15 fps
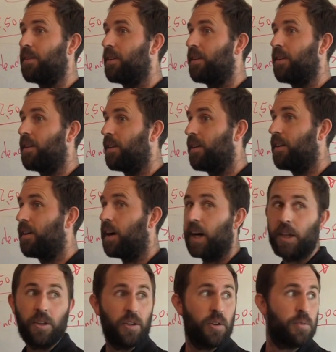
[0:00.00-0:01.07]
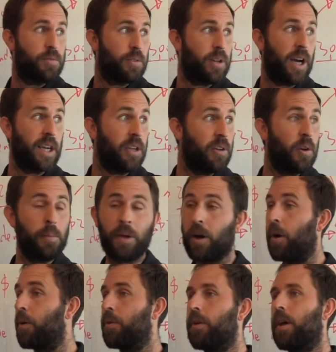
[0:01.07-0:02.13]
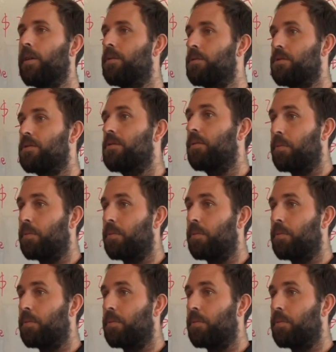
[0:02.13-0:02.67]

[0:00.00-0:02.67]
Right. I could go, I could go make one hundred dollars